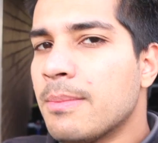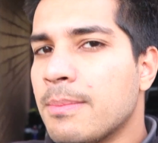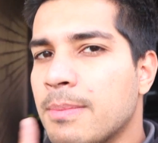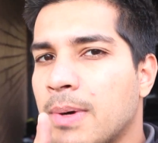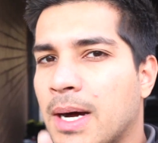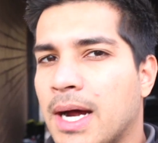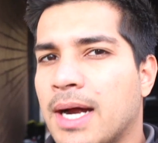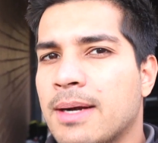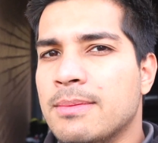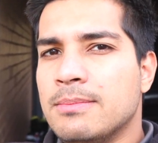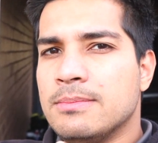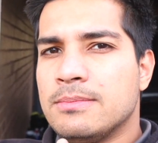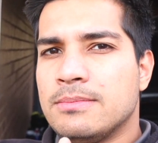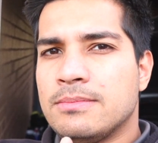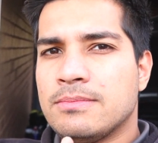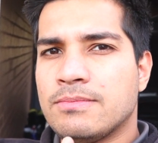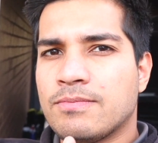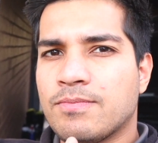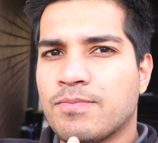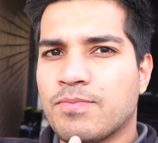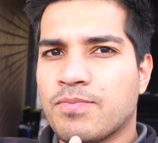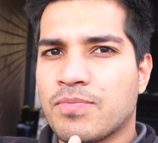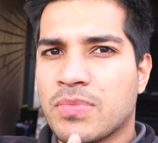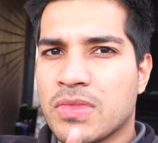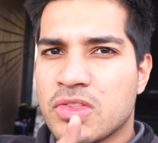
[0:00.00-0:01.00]
But
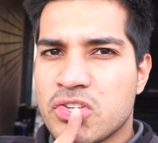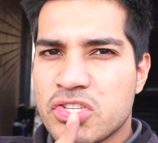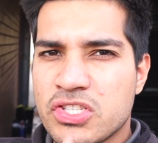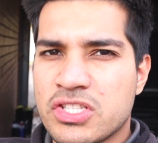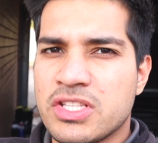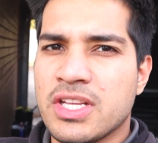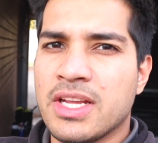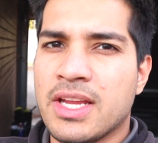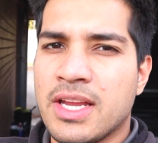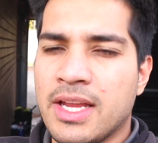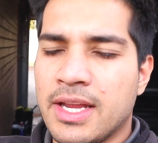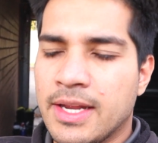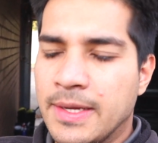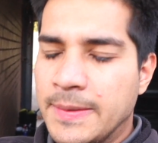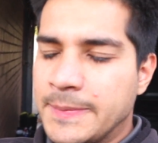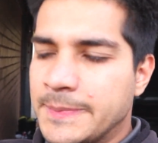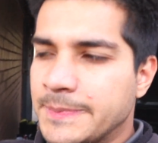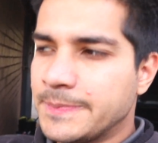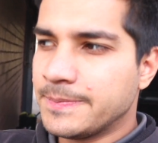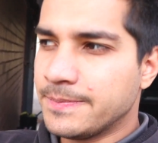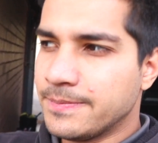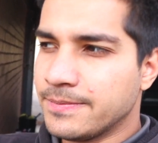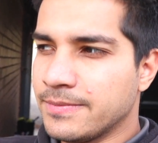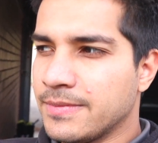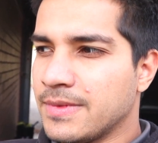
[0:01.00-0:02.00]
just thinking,
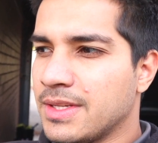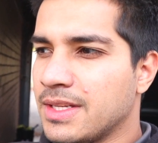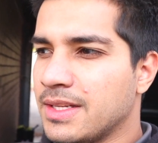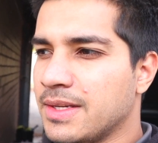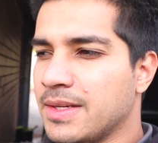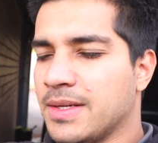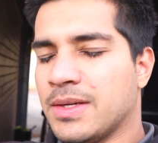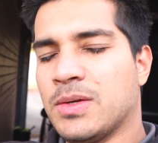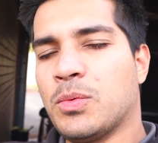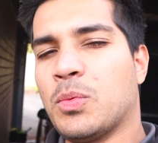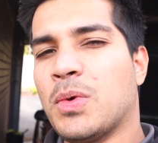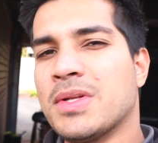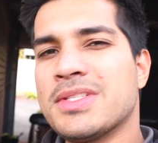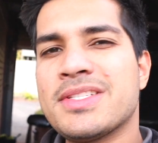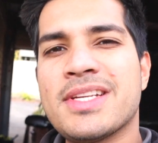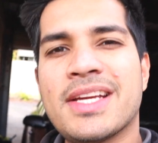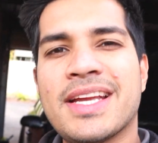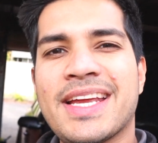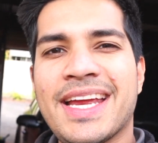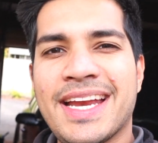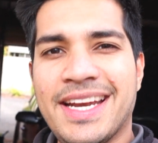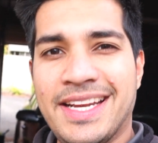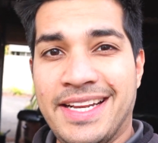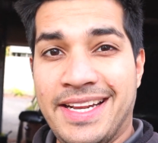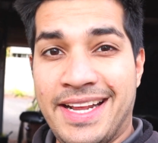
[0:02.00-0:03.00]
once I
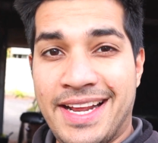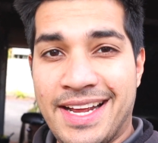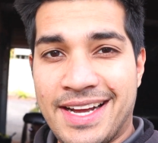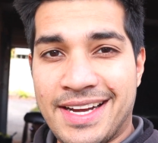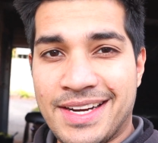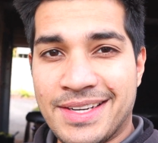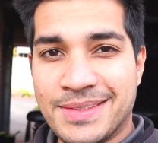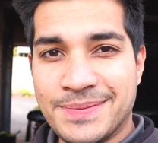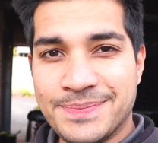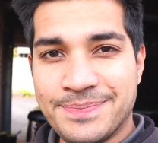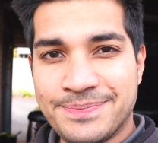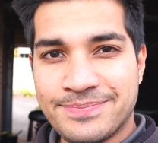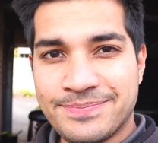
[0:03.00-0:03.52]
get it out